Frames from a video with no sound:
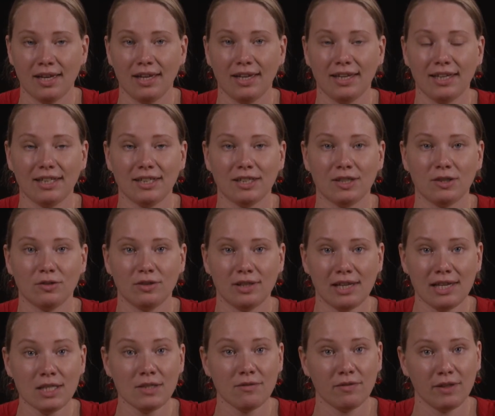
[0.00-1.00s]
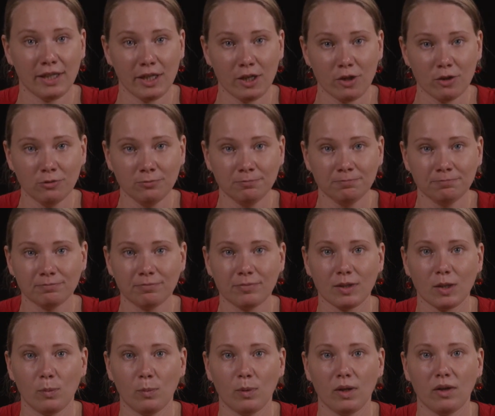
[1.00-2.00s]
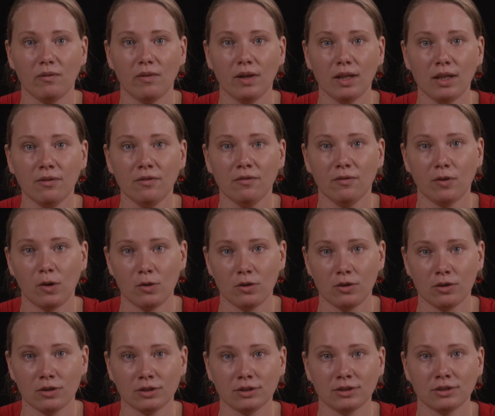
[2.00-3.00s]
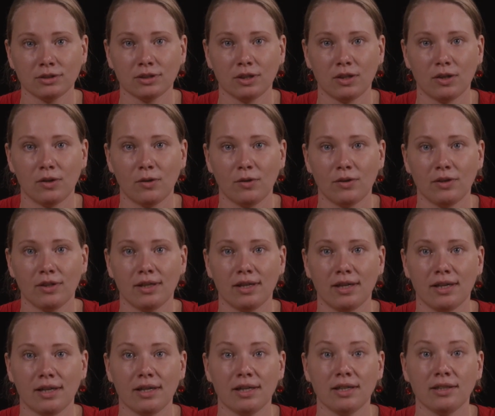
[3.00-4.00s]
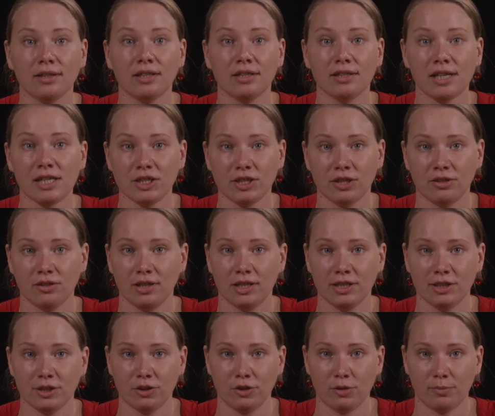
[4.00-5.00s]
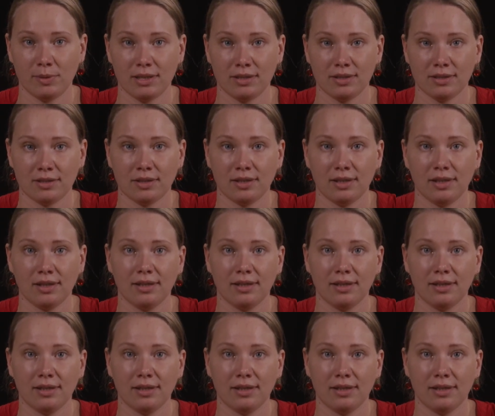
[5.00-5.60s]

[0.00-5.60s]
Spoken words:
In today's video, we will focus on the international instruments